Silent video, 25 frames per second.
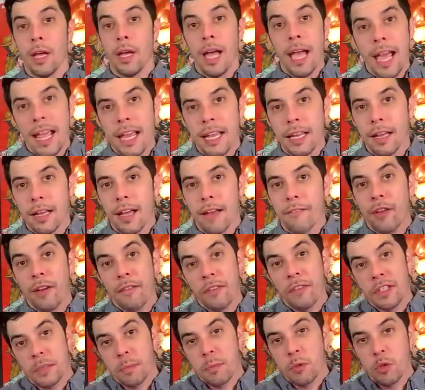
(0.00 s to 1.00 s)
Hey, if you
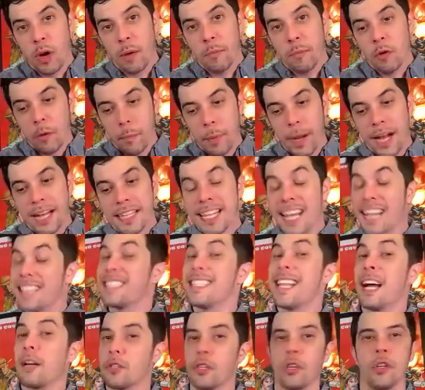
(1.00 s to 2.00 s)
haven't subscribed to our podcast,
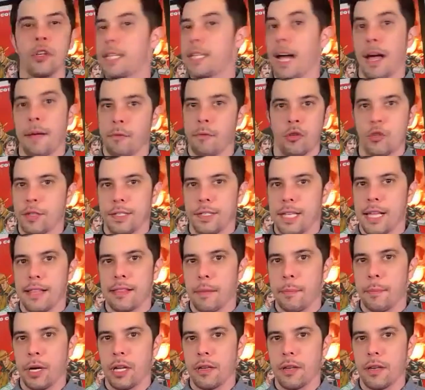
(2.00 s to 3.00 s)
now's a good time to just hit the
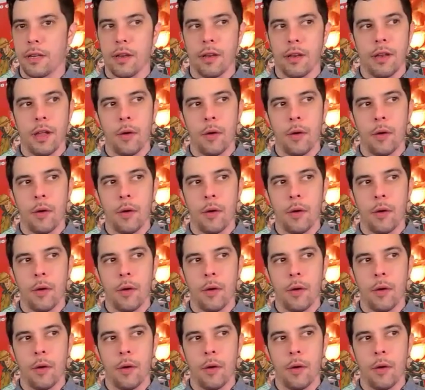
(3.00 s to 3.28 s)
button.